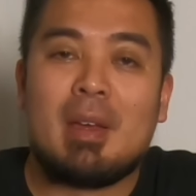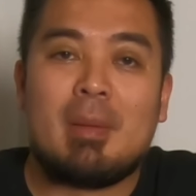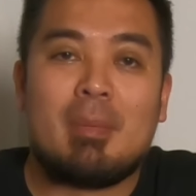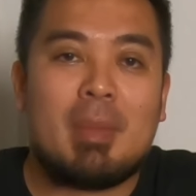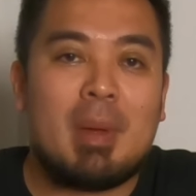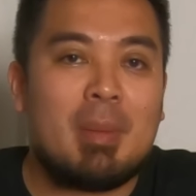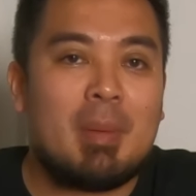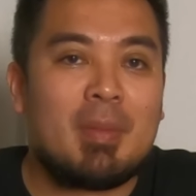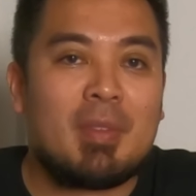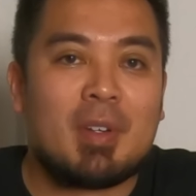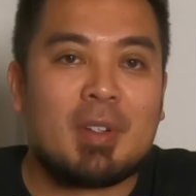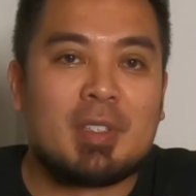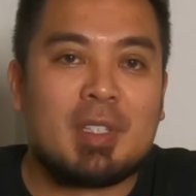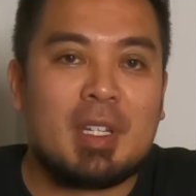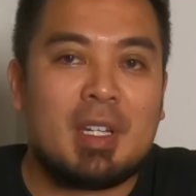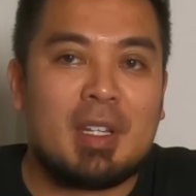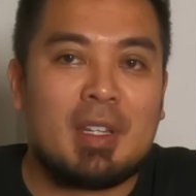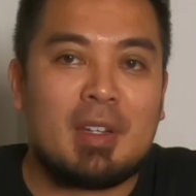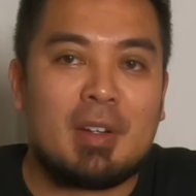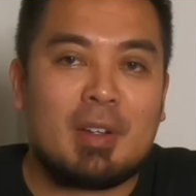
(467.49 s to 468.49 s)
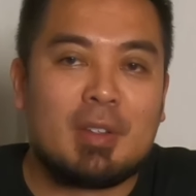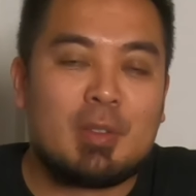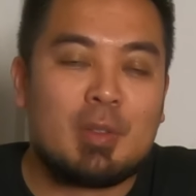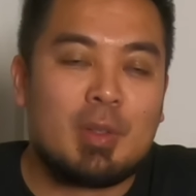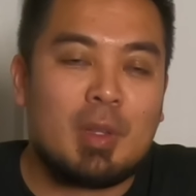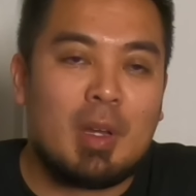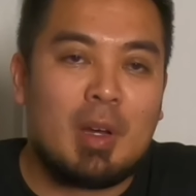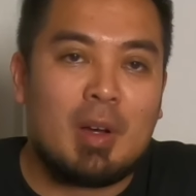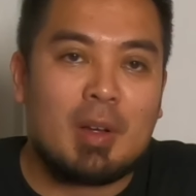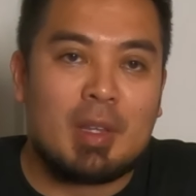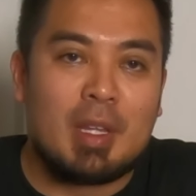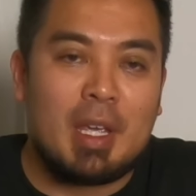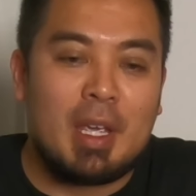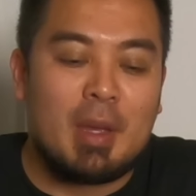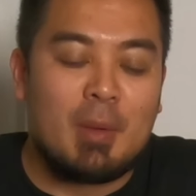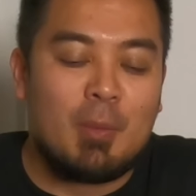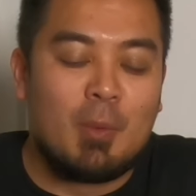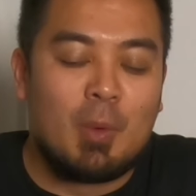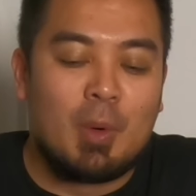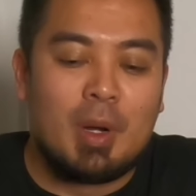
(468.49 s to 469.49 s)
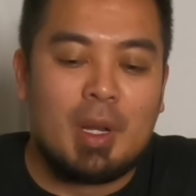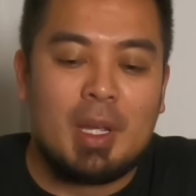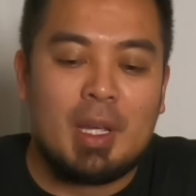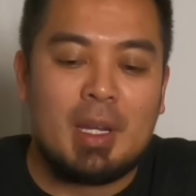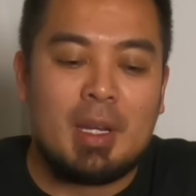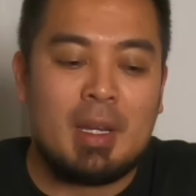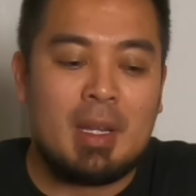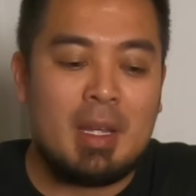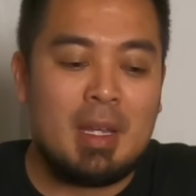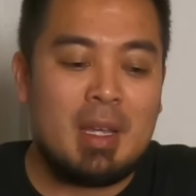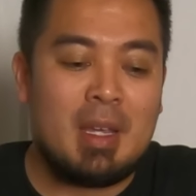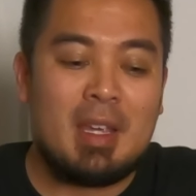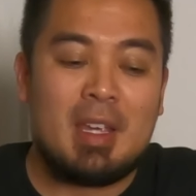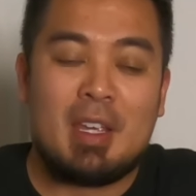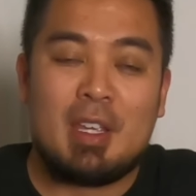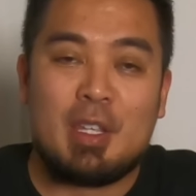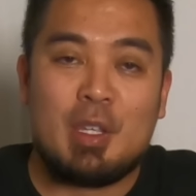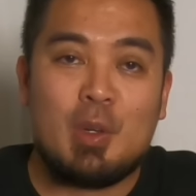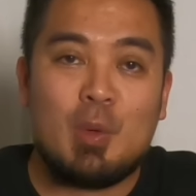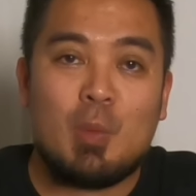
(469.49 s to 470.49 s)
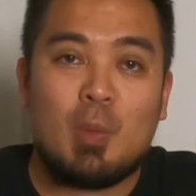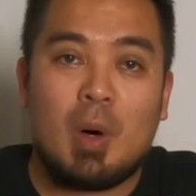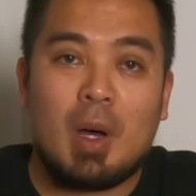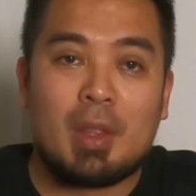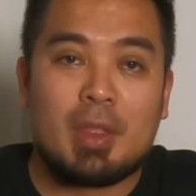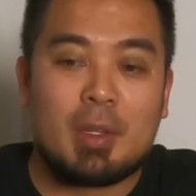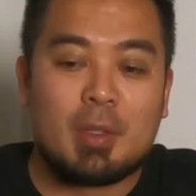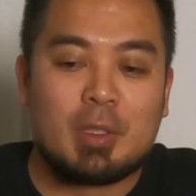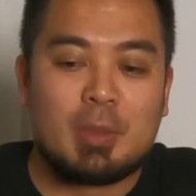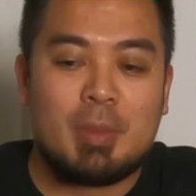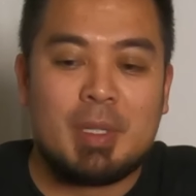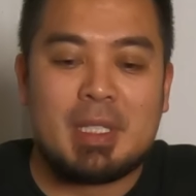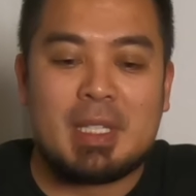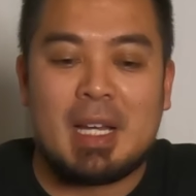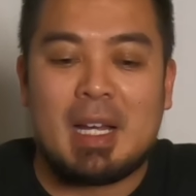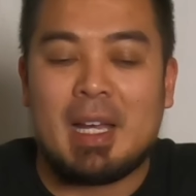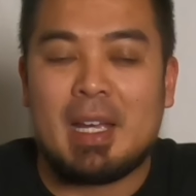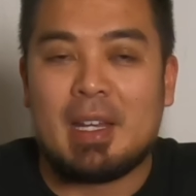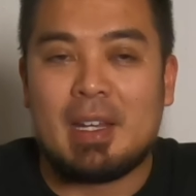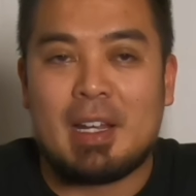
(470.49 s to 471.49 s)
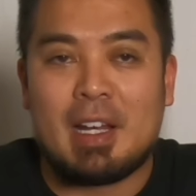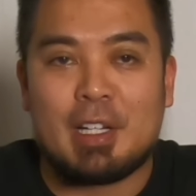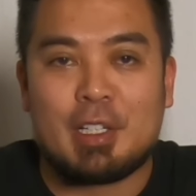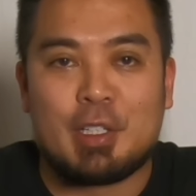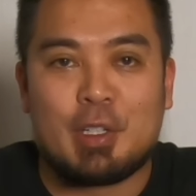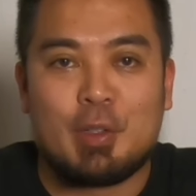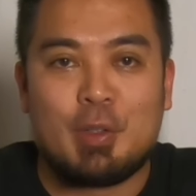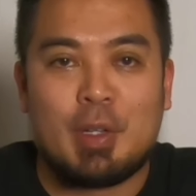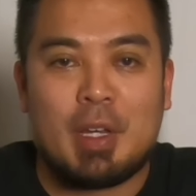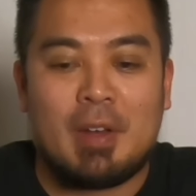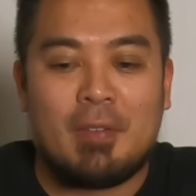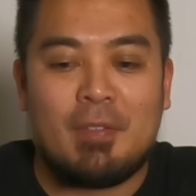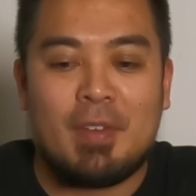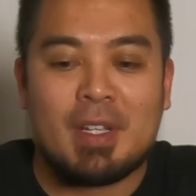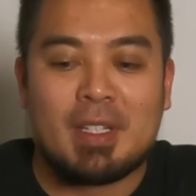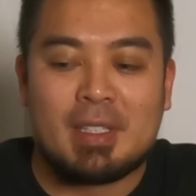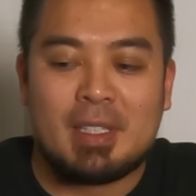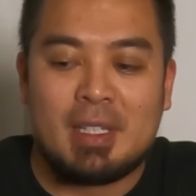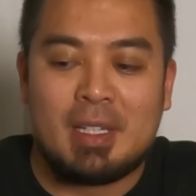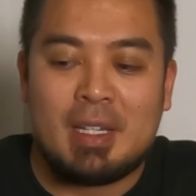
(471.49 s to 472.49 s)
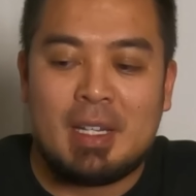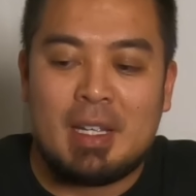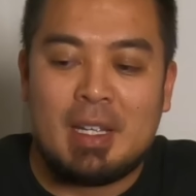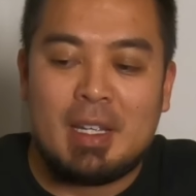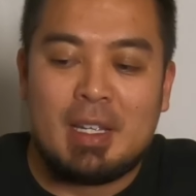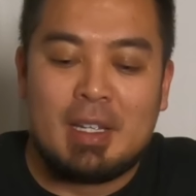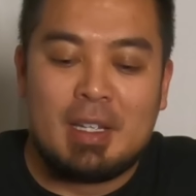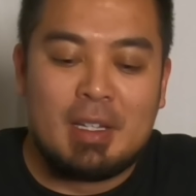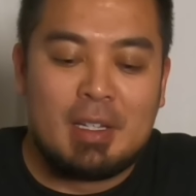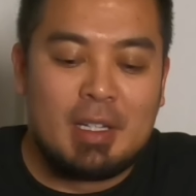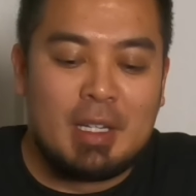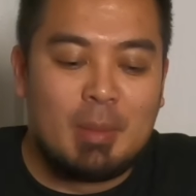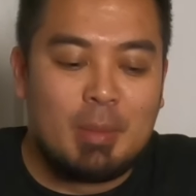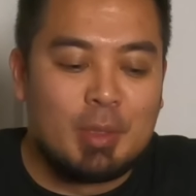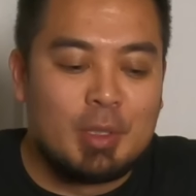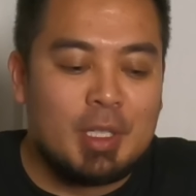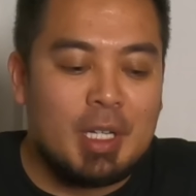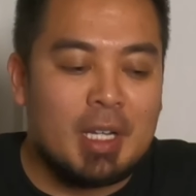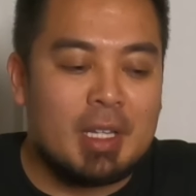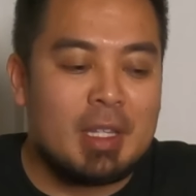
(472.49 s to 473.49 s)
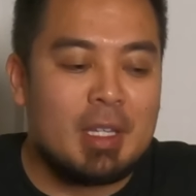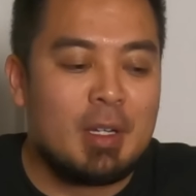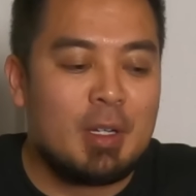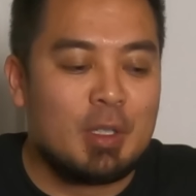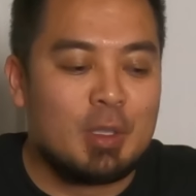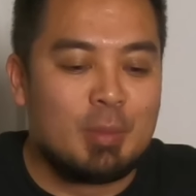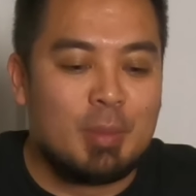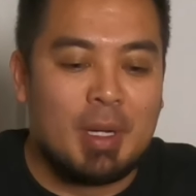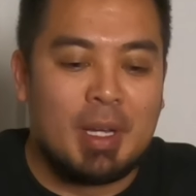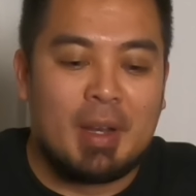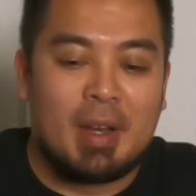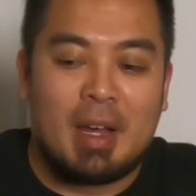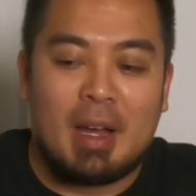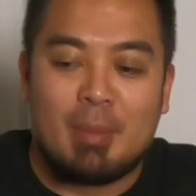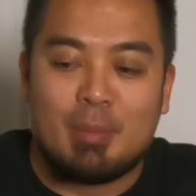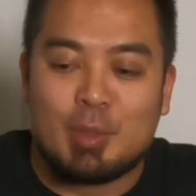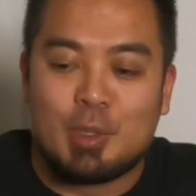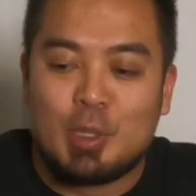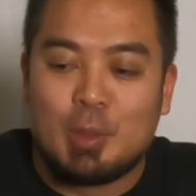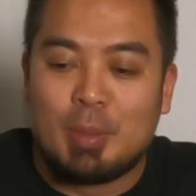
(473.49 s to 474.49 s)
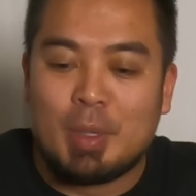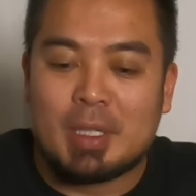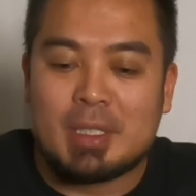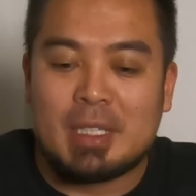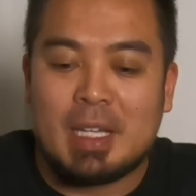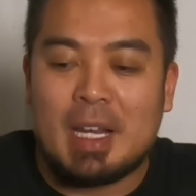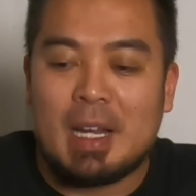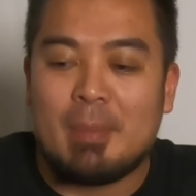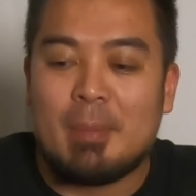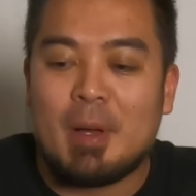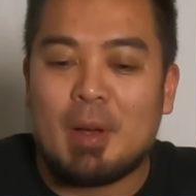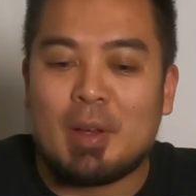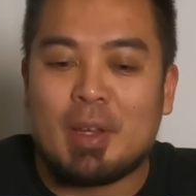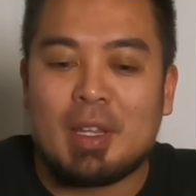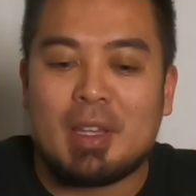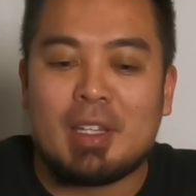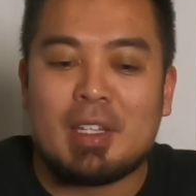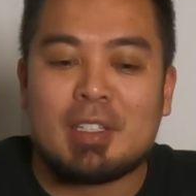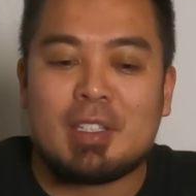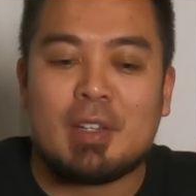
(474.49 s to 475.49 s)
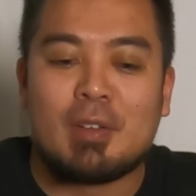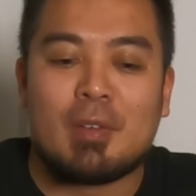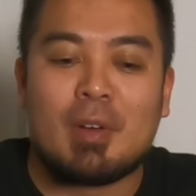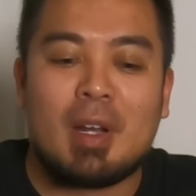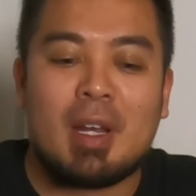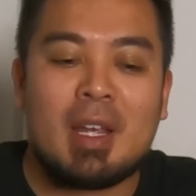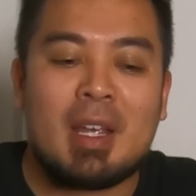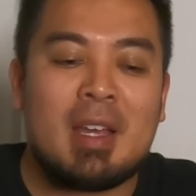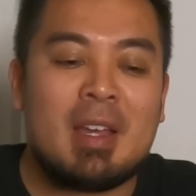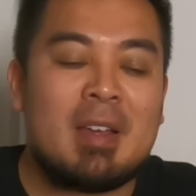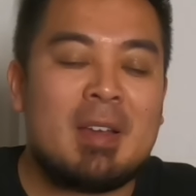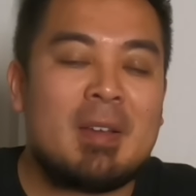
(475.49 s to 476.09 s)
Maybe if they're sitting in there too long, they get worn in. You want those to be tight. I showed you how to fix it. Double check those, but I'm super excited about getting this thing running.